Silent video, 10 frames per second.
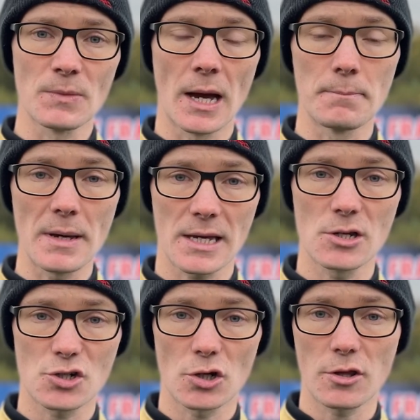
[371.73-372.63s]
and
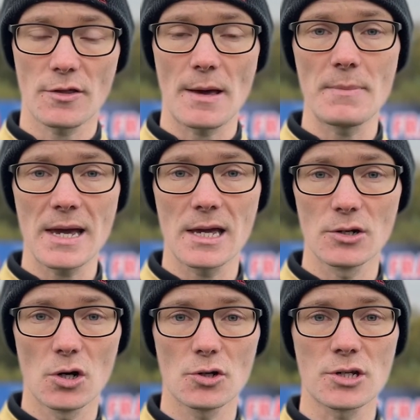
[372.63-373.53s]
making sure that they're making
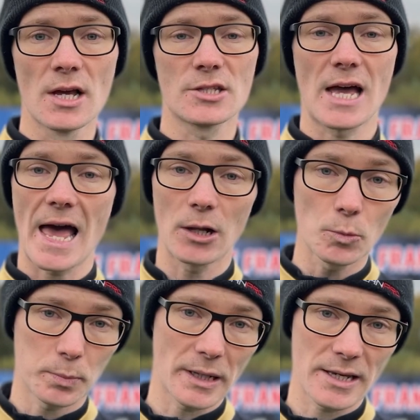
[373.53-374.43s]
notes to
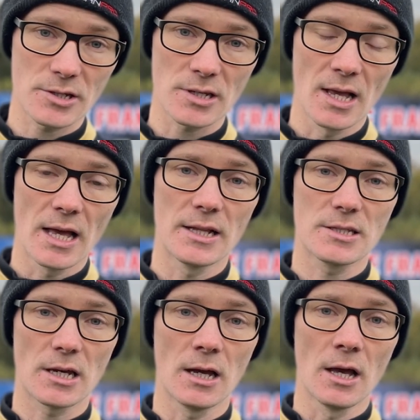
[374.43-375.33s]
help players and
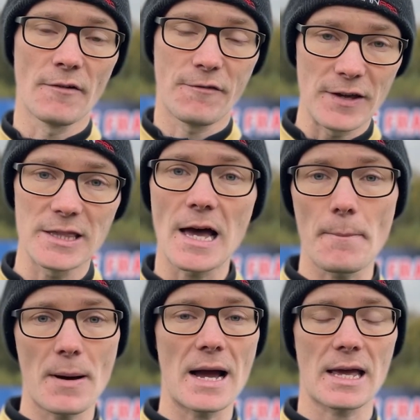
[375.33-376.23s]
to feed
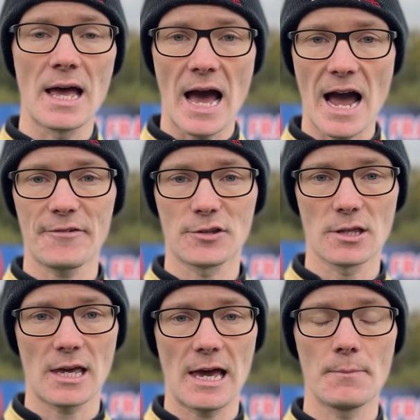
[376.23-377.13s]
that back after
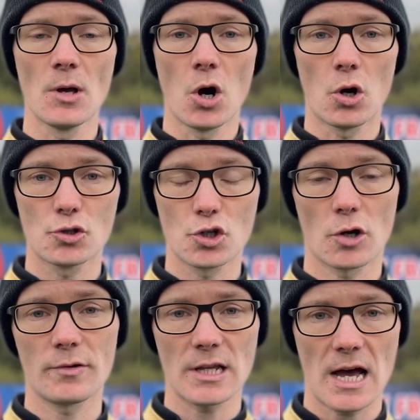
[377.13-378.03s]
the game or
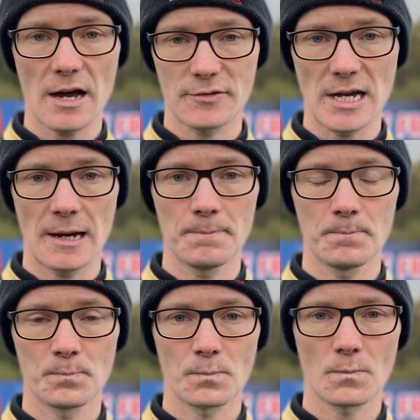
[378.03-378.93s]
during the halftime.
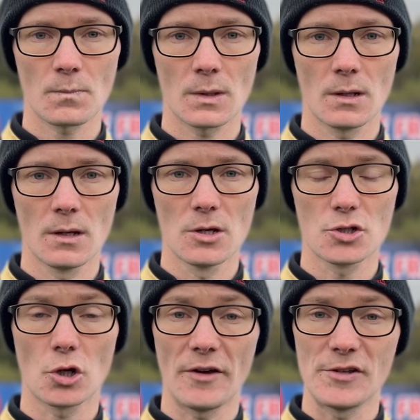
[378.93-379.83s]

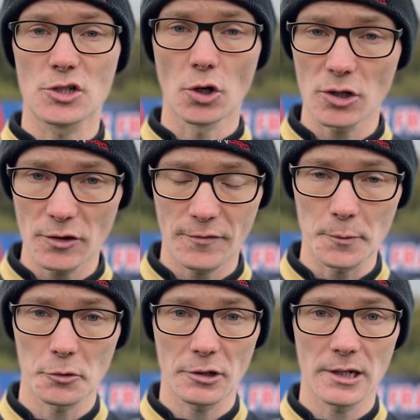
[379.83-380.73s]
So if it's good enough for
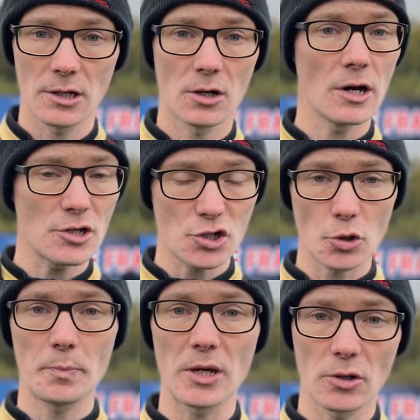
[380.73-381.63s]
Mourinho, it
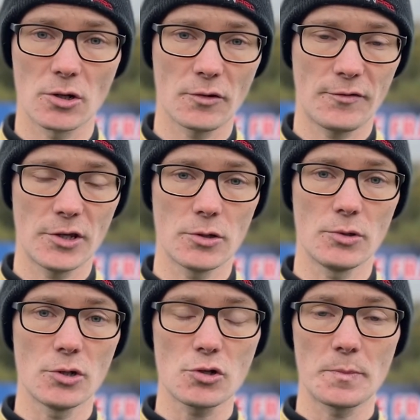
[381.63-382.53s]
should be good enough for you.
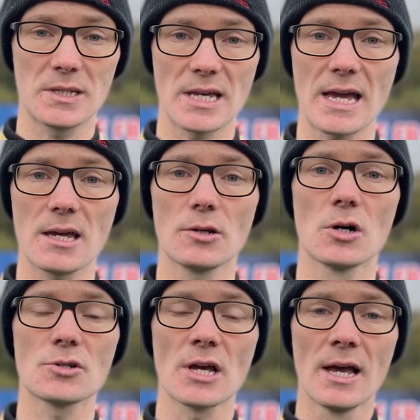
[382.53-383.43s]
You should be taking notes.